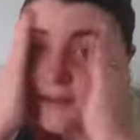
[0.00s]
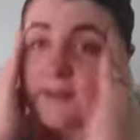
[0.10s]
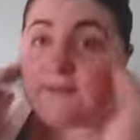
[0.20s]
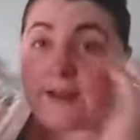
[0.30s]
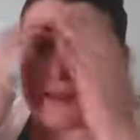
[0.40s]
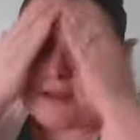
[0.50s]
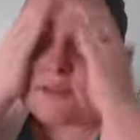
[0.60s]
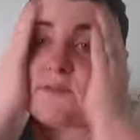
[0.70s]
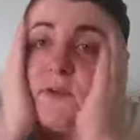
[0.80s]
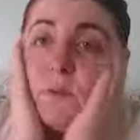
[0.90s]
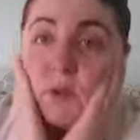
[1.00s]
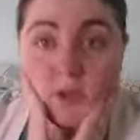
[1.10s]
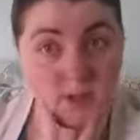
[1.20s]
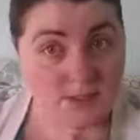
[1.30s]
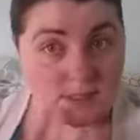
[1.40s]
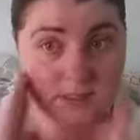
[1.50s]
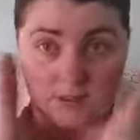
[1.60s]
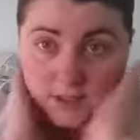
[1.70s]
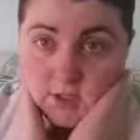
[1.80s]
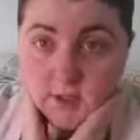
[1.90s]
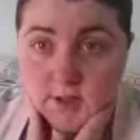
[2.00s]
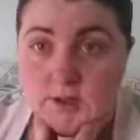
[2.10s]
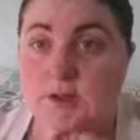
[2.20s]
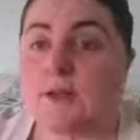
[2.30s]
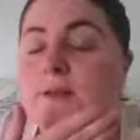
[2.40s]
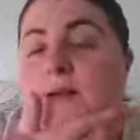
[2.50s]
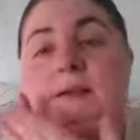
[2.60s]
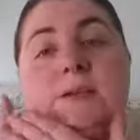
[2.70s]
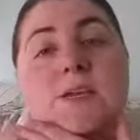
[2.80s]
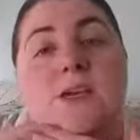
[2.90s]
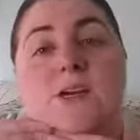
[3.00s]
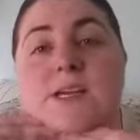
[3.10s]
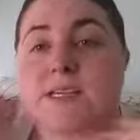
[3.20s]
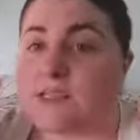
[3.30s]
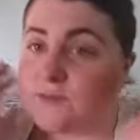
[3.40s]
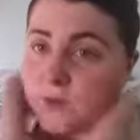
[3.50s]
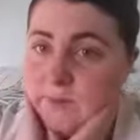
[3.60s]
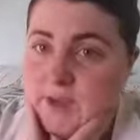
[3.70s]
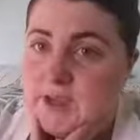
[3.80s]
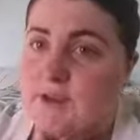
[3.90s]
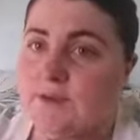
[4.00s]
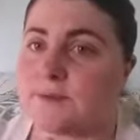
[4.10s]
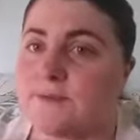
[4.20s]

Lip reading: the fact that it's for both is a little curious for me.